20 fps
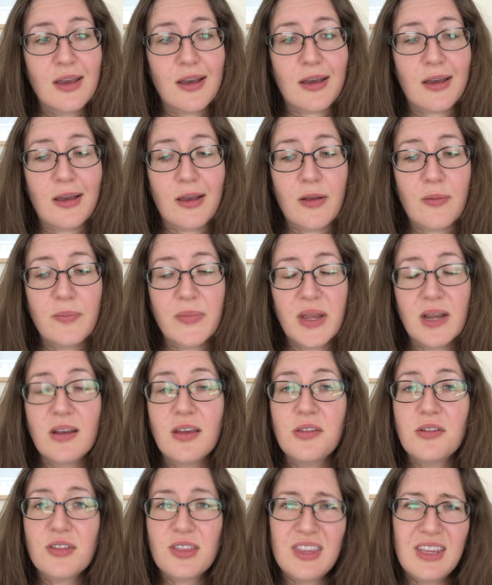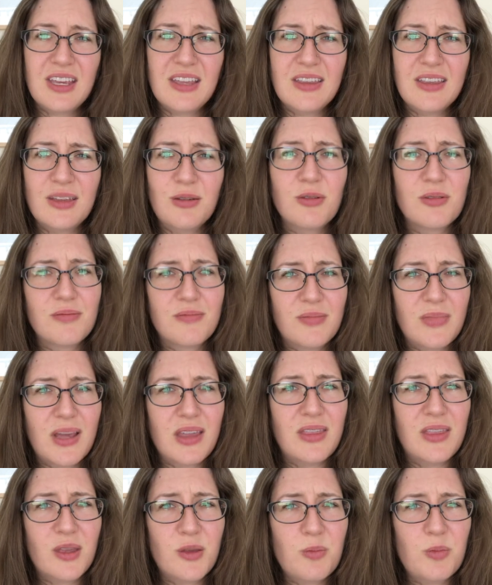Another thing that I
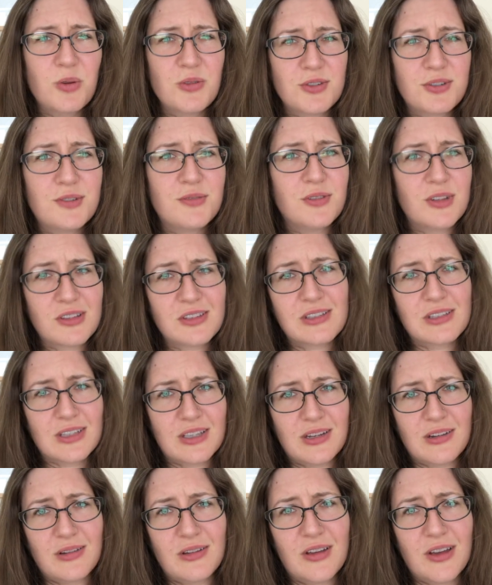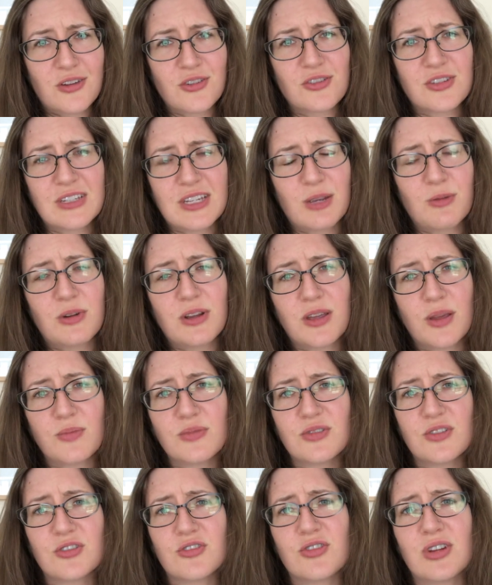think most of us can understand when it
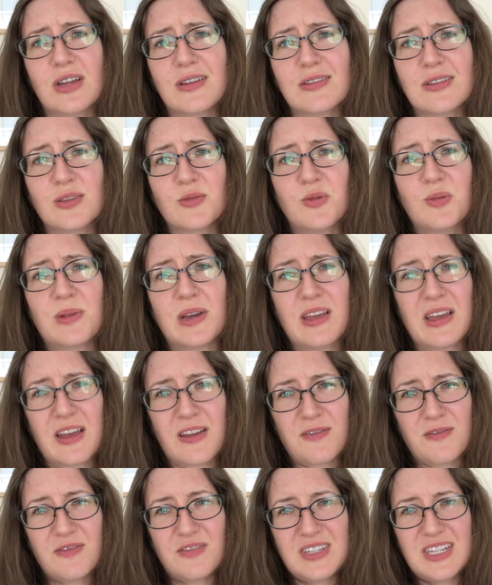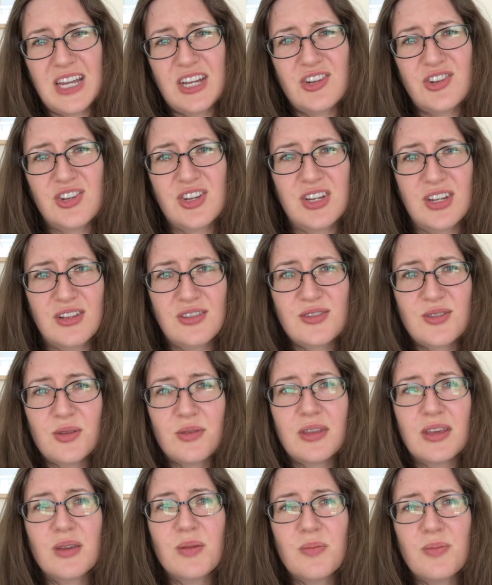comes to stress is we might have tension, so
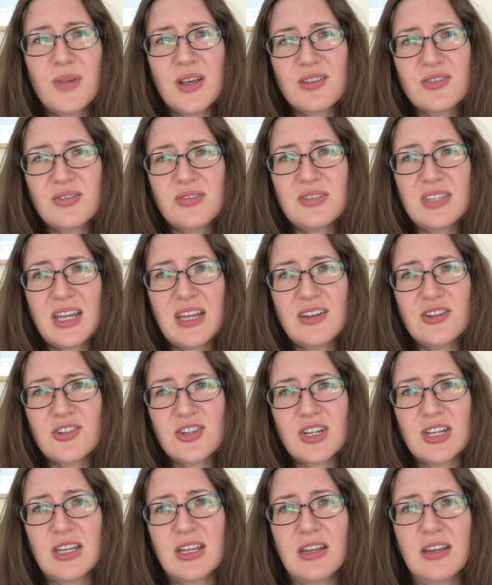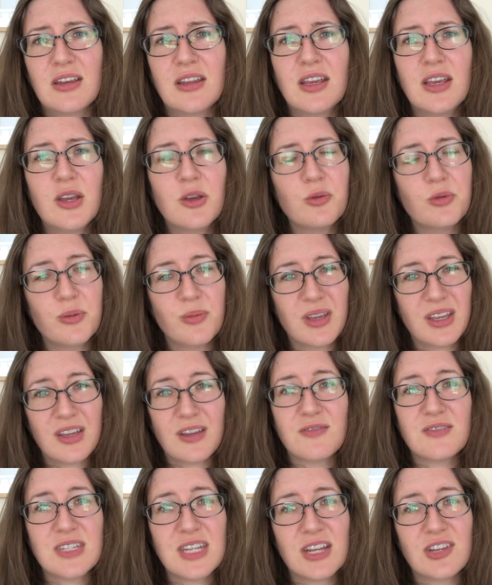like muscle tension. We might
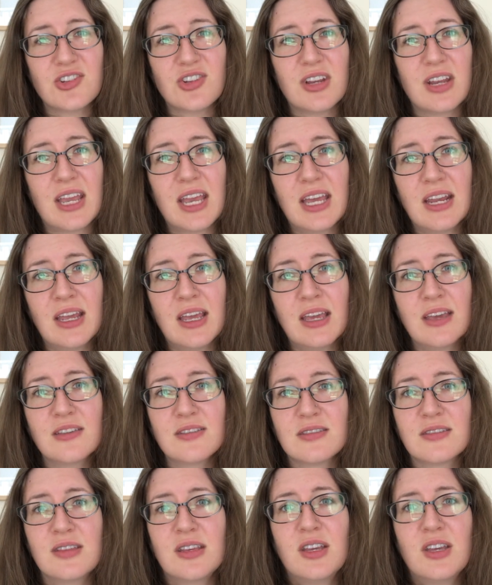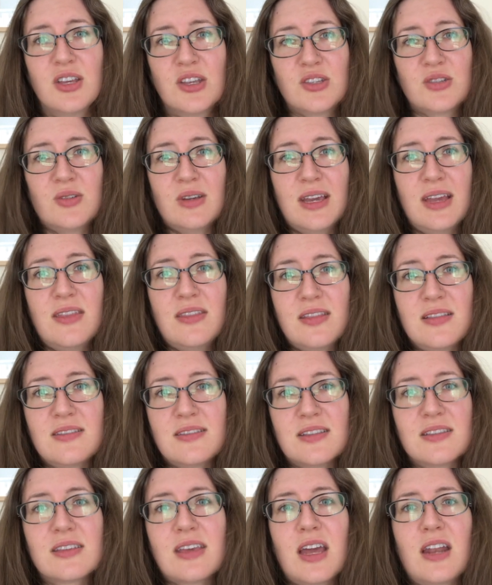have tension headaches. So again, it's
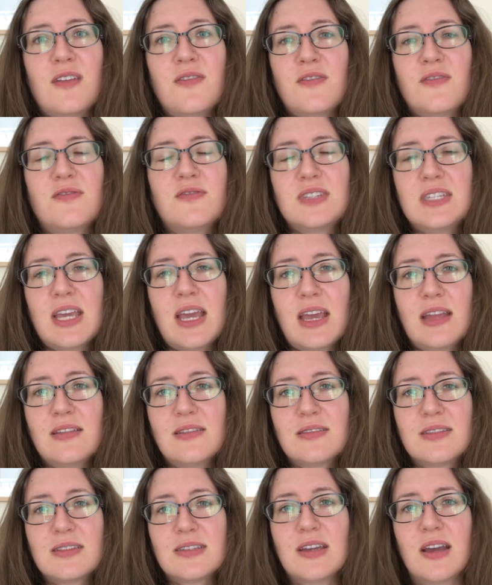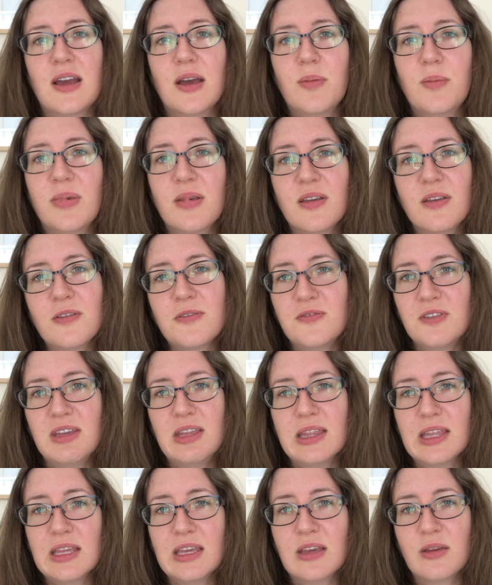this kind of tensed up
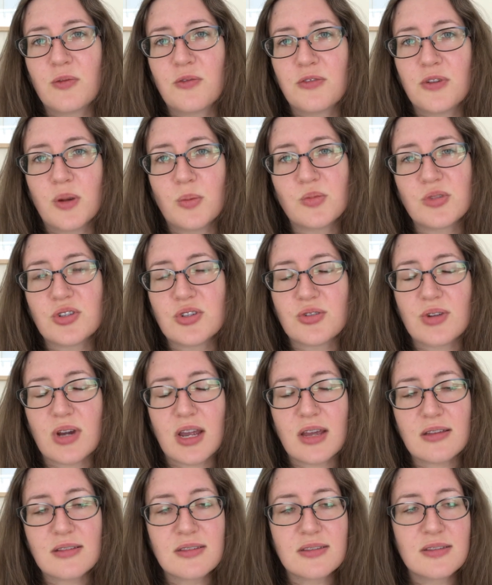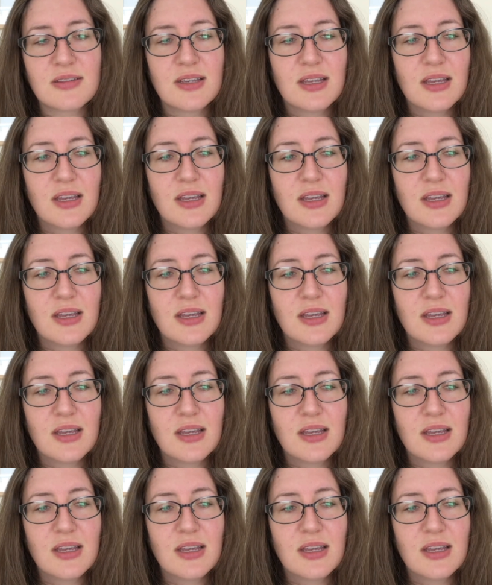feeling from stress.